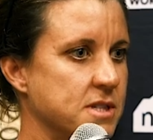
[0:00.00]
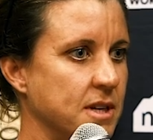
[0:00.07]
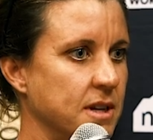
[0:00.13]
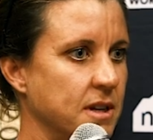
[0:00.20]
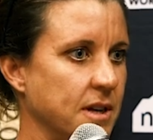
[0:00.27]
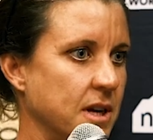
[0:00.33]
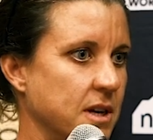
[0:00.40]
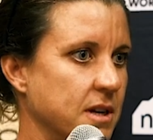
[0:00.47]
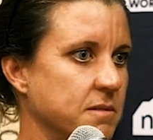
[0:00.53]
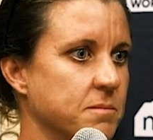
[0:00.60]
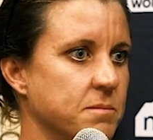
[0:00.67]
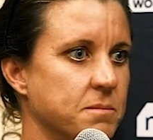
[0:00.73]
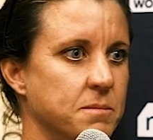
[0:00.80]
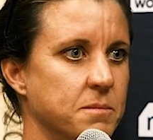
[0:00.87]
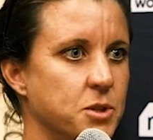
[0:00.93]
like
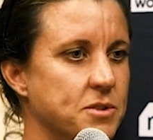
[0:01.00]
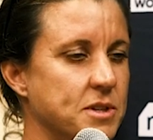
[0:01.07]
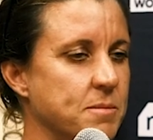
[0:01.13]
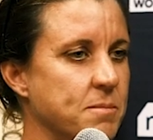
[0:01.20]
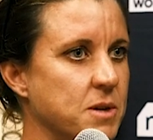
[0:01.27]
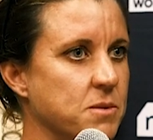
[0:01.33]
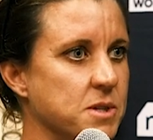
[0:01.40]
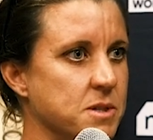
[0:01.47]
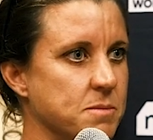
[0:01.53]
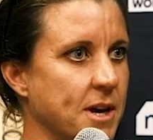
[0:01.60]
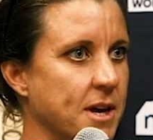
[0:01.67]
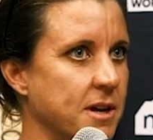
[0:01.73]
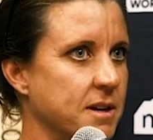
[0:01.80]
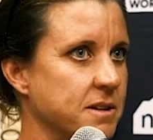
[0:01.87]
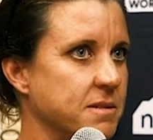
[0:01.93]
UTMB was
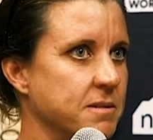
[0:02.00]
my